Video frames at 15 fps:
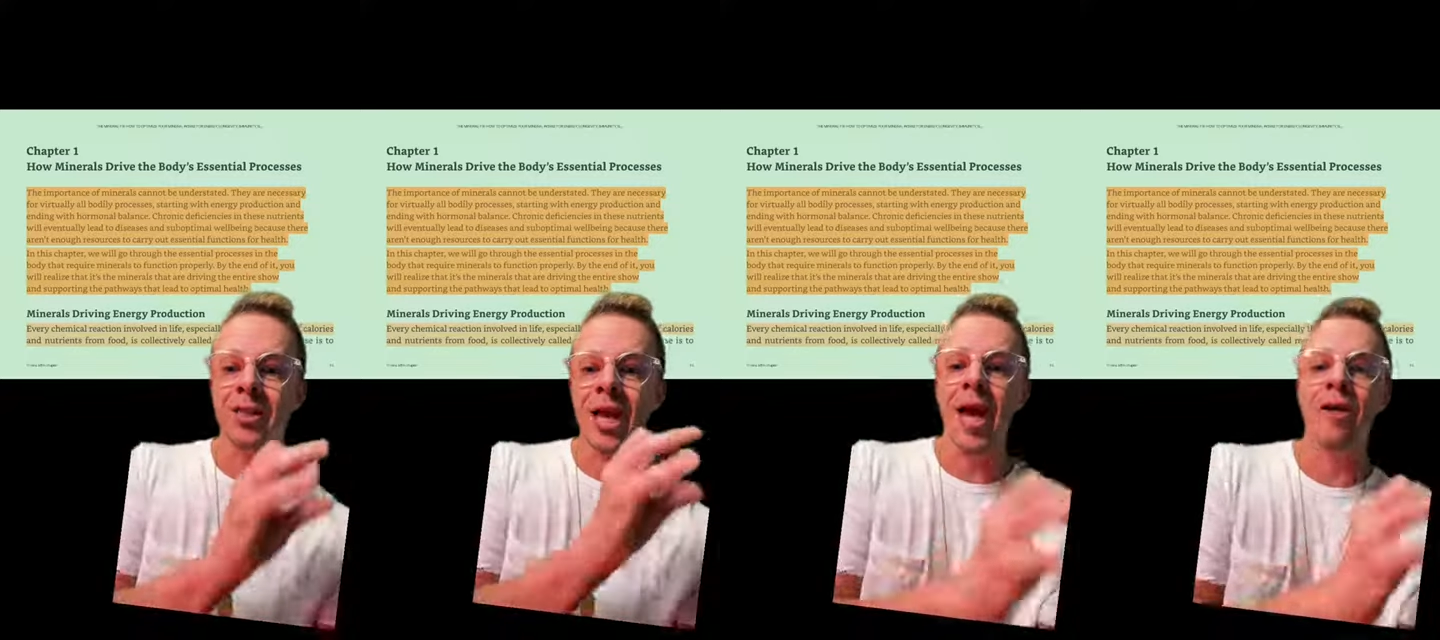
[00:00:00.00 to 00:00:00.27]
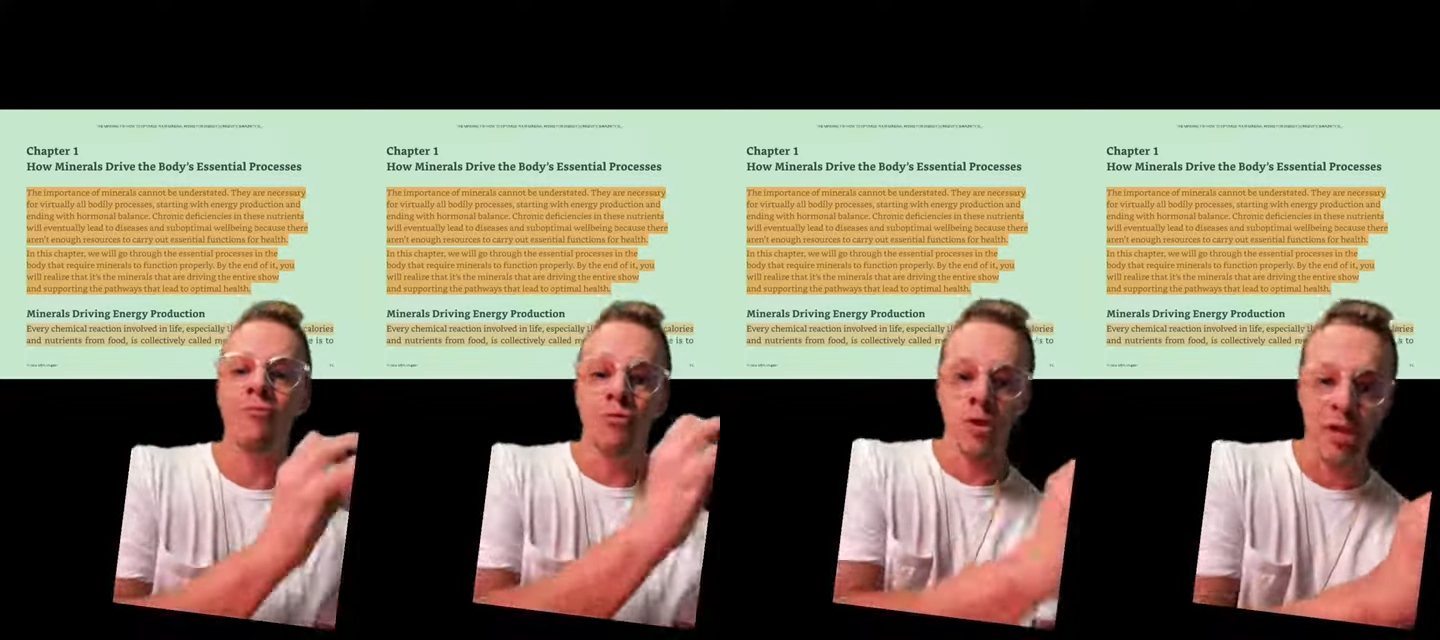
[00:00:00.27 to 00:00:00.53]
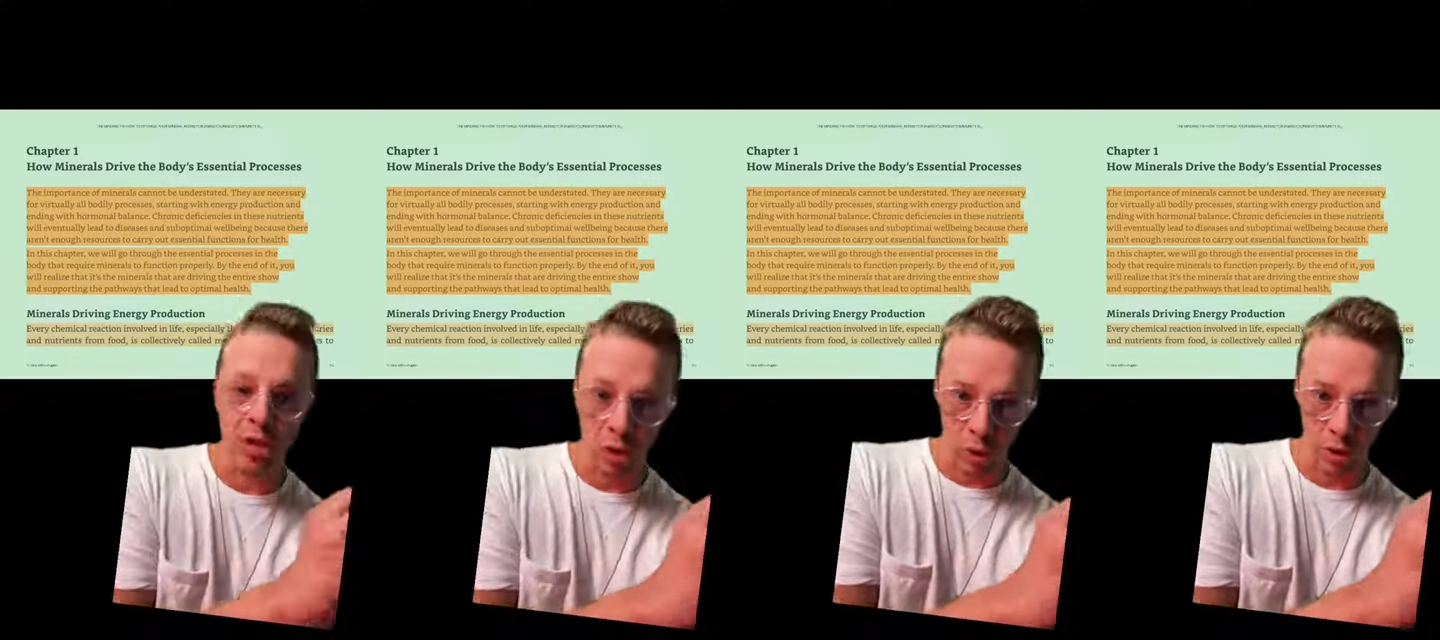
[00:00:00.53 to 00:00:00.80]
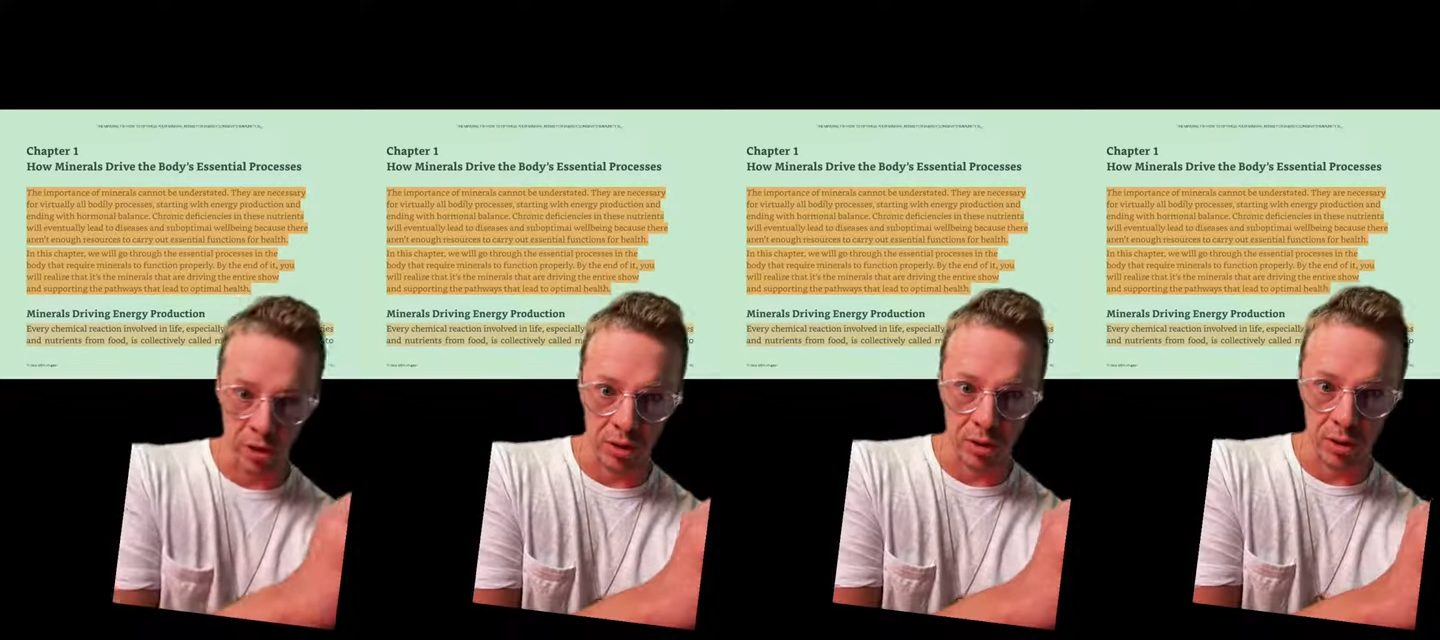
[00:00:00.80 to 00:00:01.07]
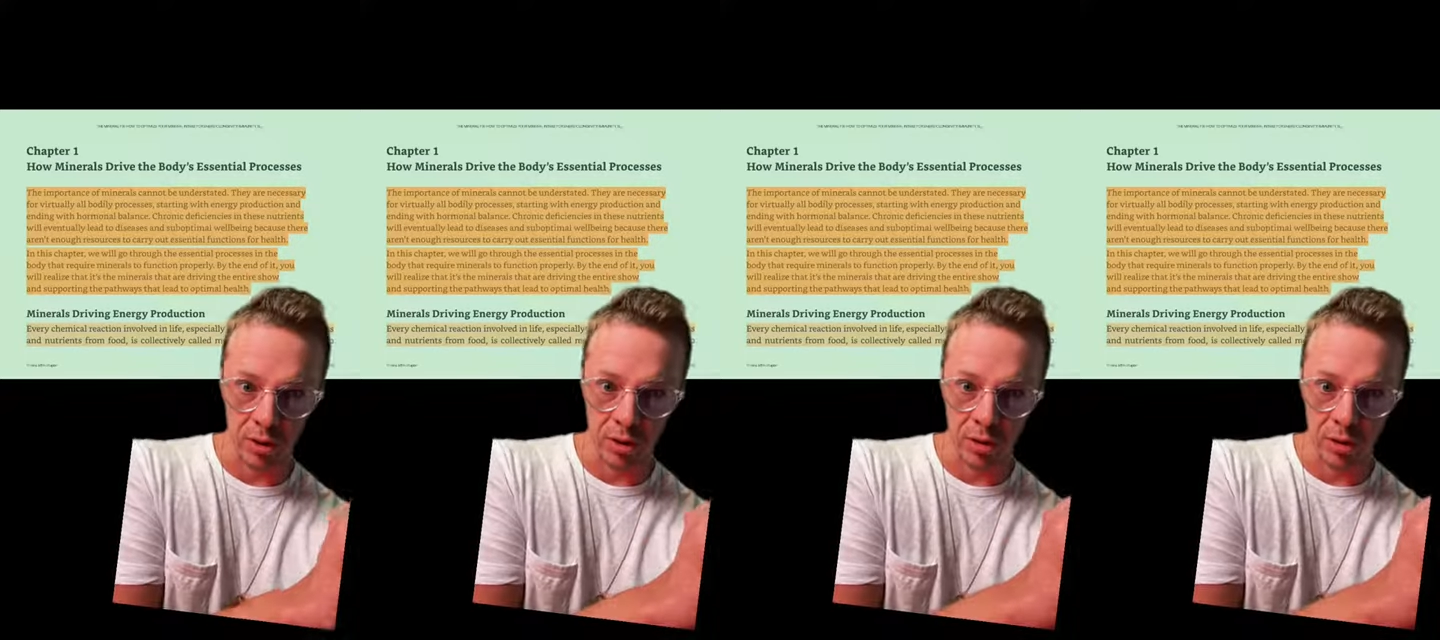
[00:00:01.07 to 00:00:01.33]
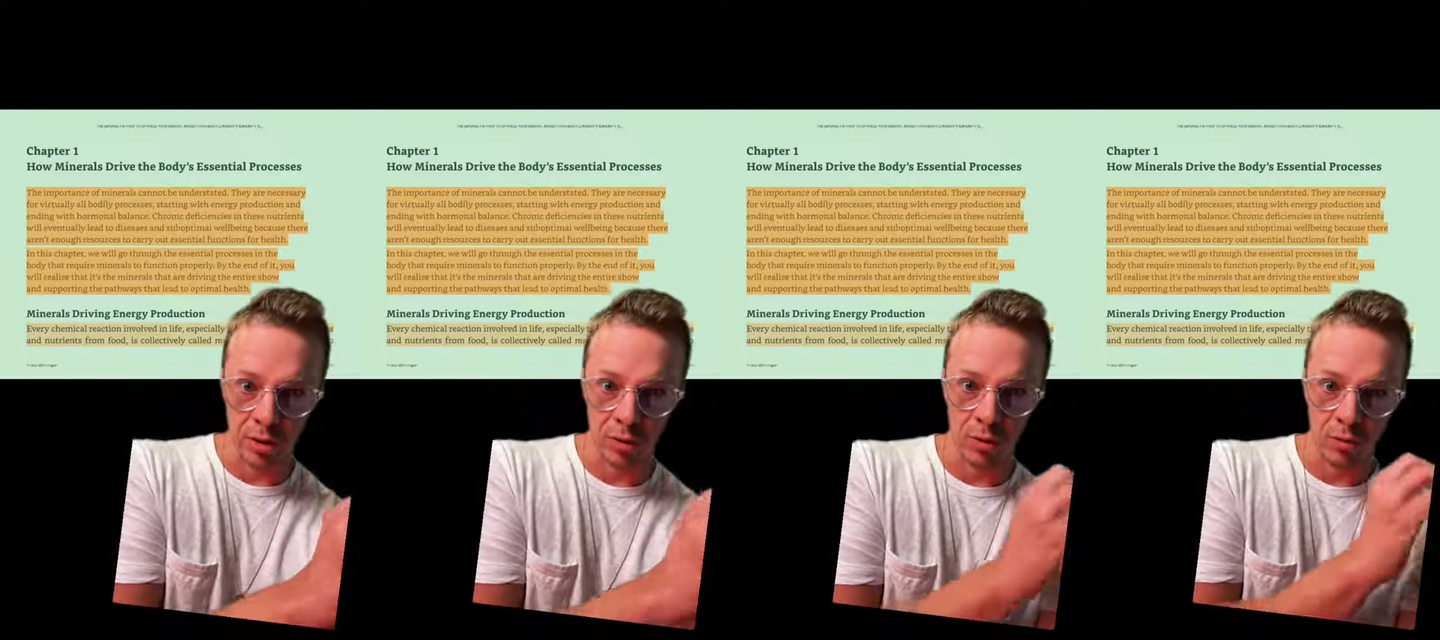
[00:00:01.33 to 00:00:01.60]
have resources,
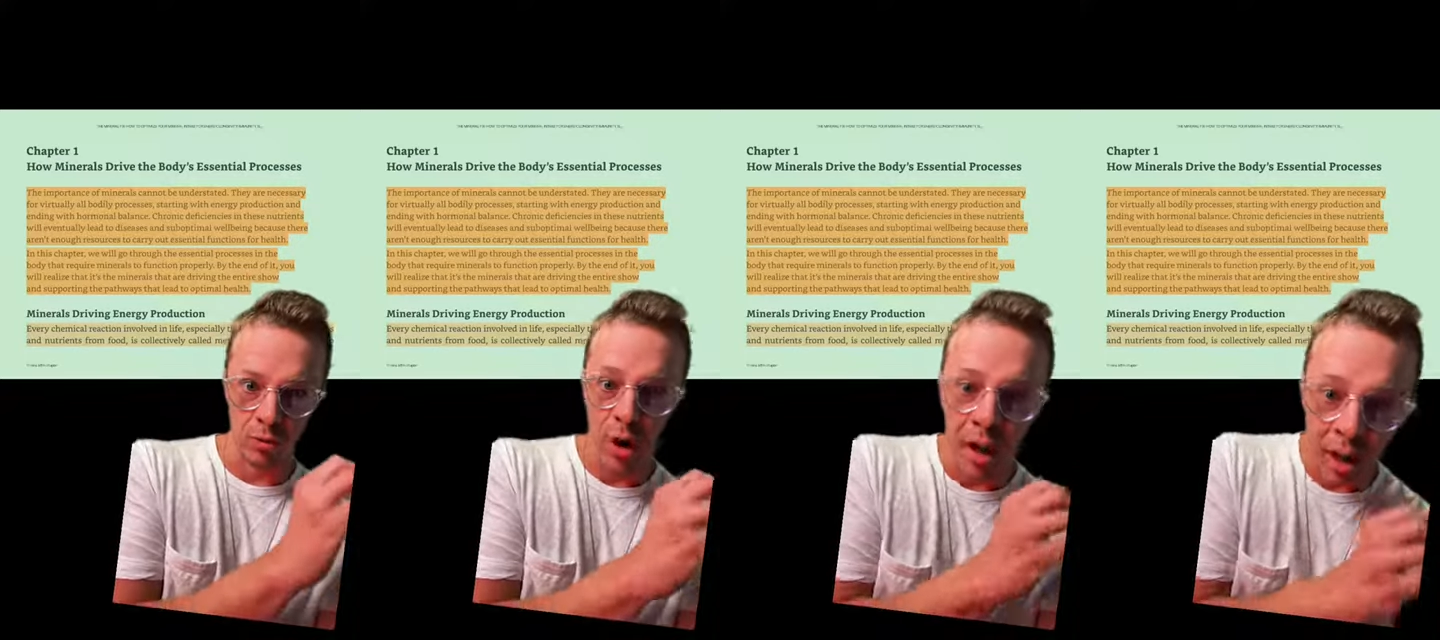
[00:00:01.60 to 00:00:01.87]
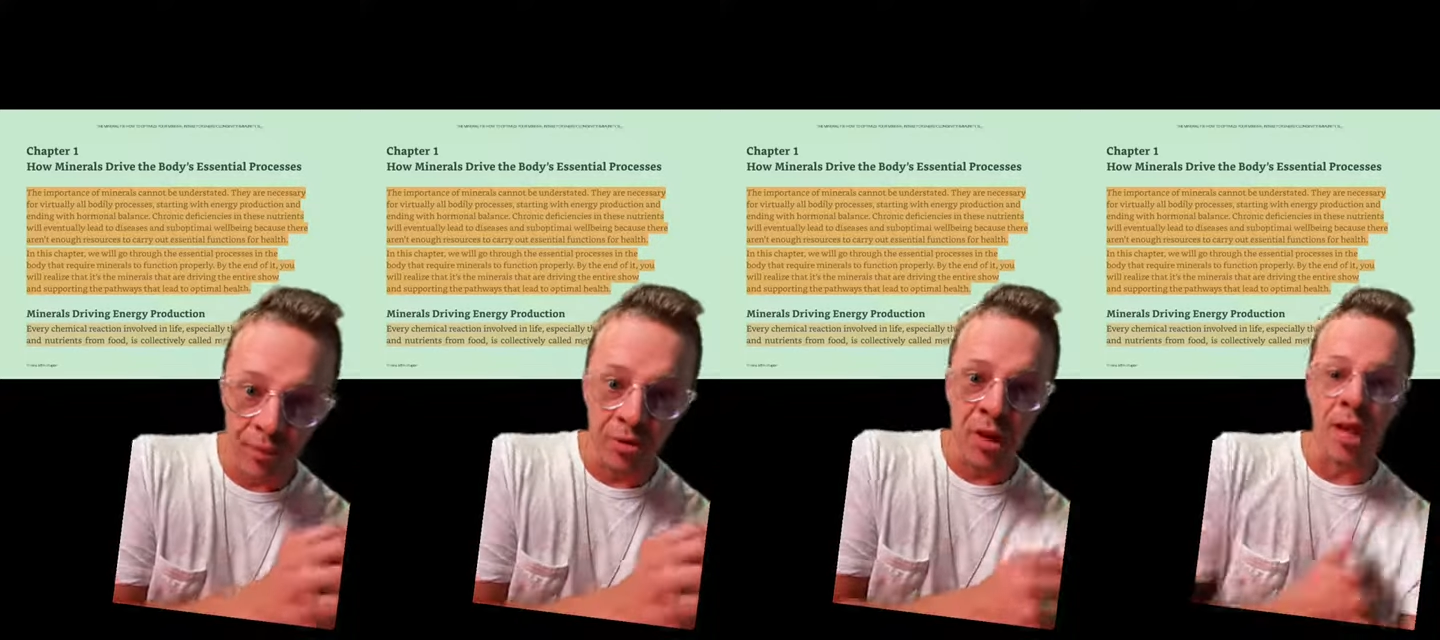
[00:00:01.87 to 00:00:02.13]
right?